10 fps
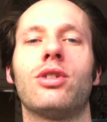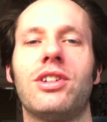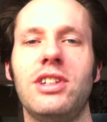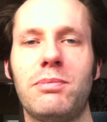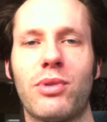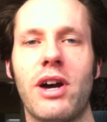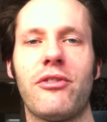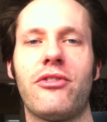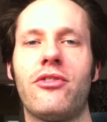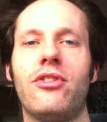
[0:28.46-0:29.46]
took a deep
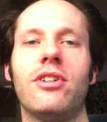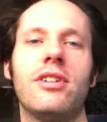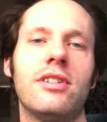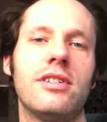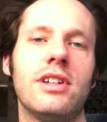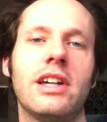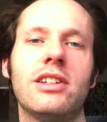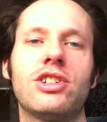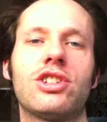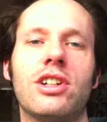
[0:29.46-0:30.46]
breath,
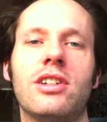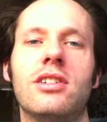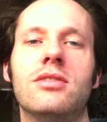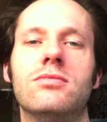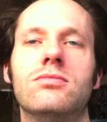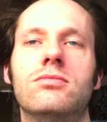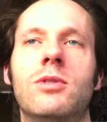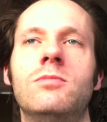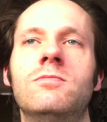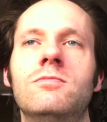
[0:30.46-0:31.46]
ignition,
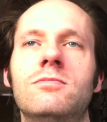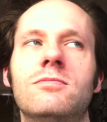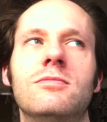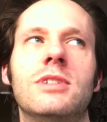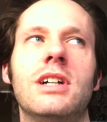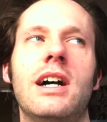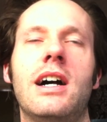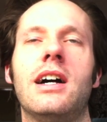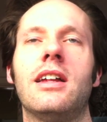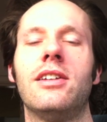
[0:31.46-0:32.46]

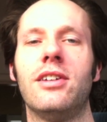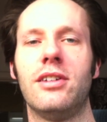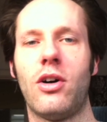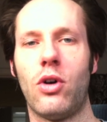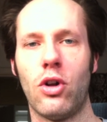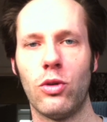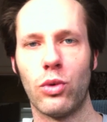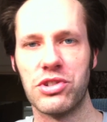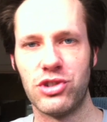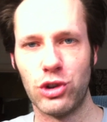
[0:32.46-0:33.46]
and all
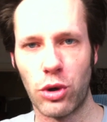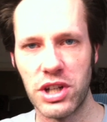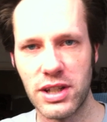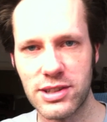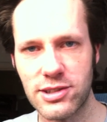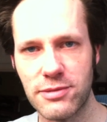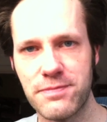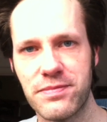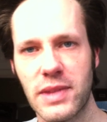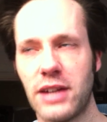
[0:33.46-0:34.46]
was joyous.
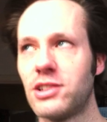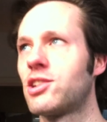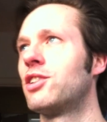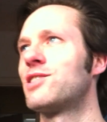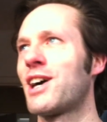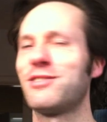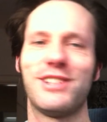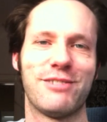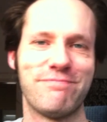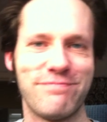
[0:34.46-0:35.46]
And the sun is out,
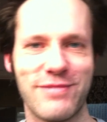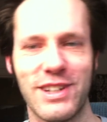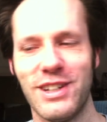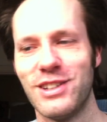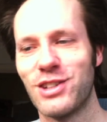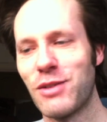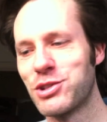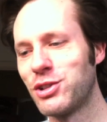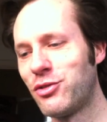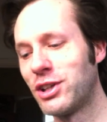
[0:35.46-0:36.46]
no. So that
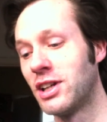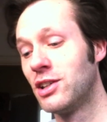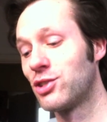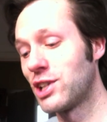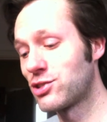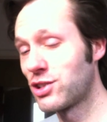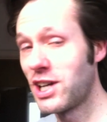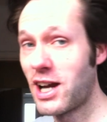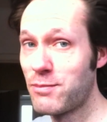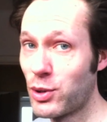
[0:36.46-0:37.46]
was a good thing. So
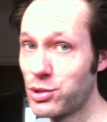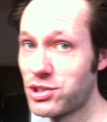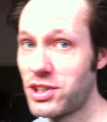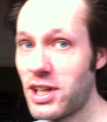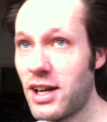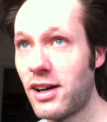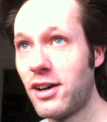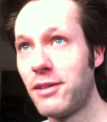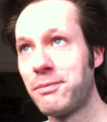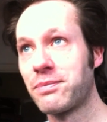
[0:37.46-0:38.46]
yesterday I posted
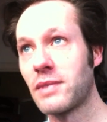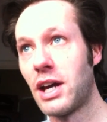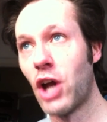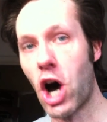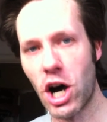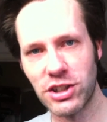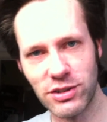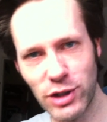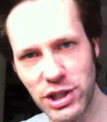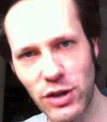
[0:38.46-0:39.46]
an odd
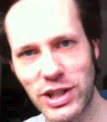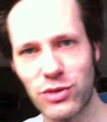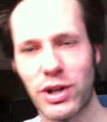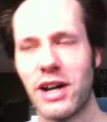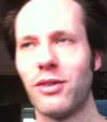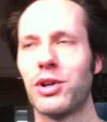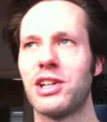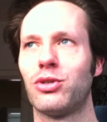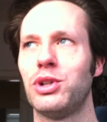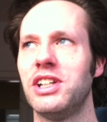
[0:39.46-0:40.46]
video, that's what
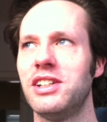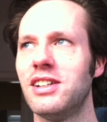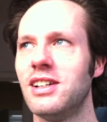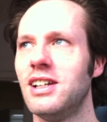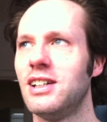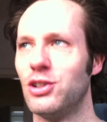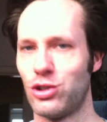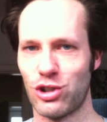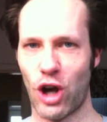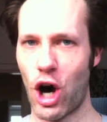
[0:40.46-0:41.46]
I tweeted.
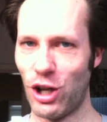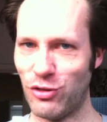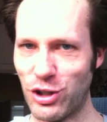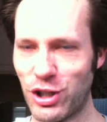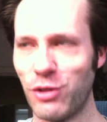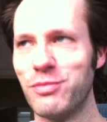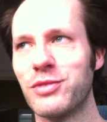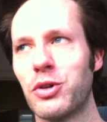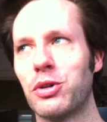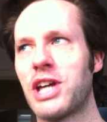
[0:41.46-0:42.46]
This was an odd video
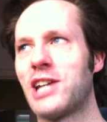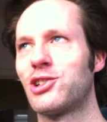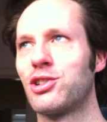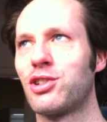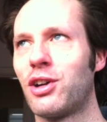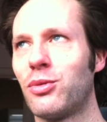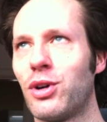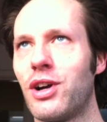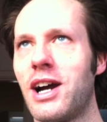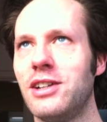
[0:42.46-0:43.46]
called Catch the Sun,
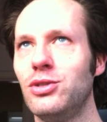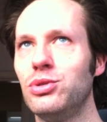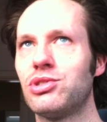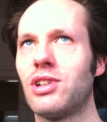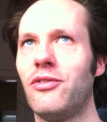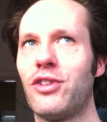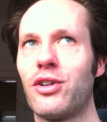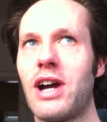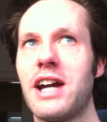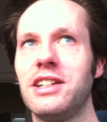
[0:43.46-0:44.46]
where I used a
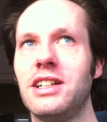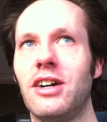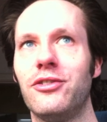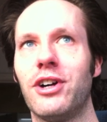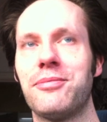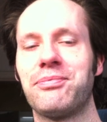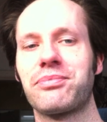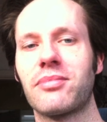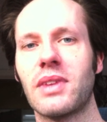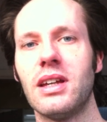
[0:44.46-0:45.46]
variety of
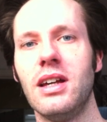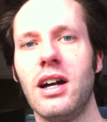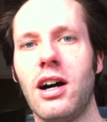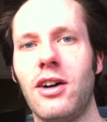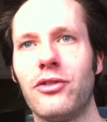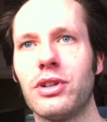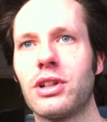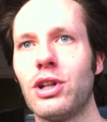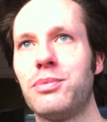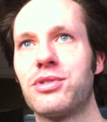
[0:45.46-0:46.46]

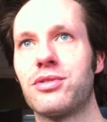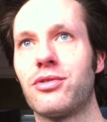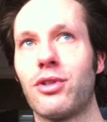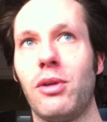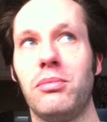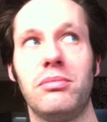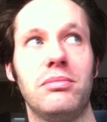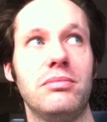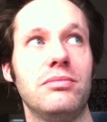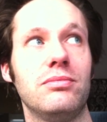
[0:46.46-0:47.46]
clips
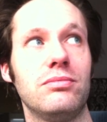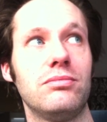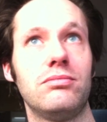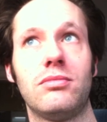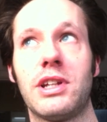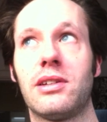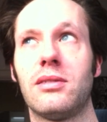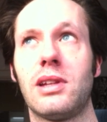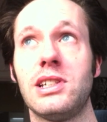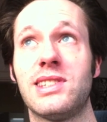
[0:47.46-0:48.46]
from at
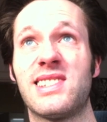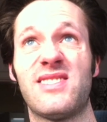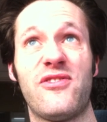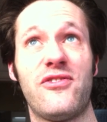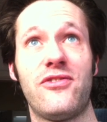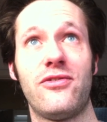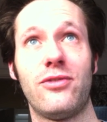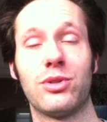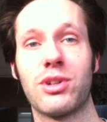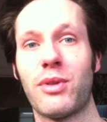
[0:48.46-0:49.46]
least,
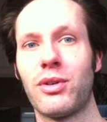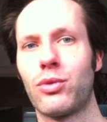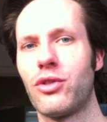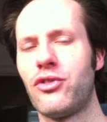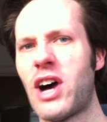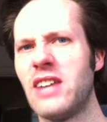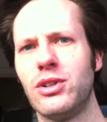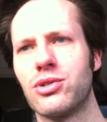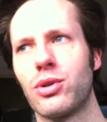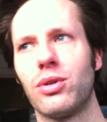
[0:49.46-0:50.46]
well, some of them were 5
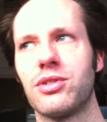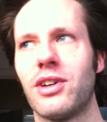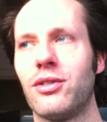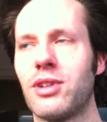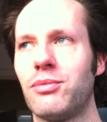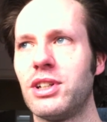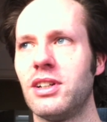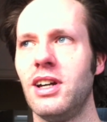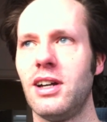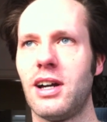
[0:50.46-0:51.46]
years old or
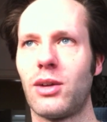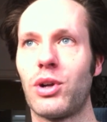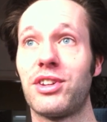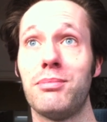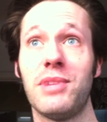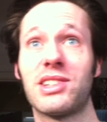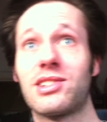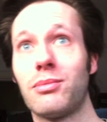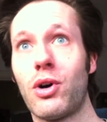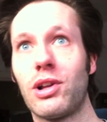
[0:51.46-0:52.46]
something, and I wanted to
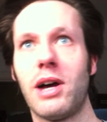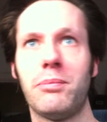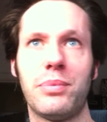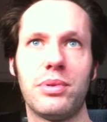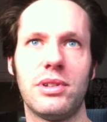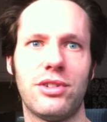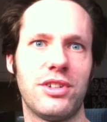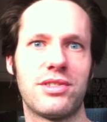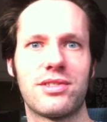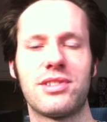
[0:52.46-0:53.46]
mix them all up into
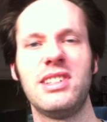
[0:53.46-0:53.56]
this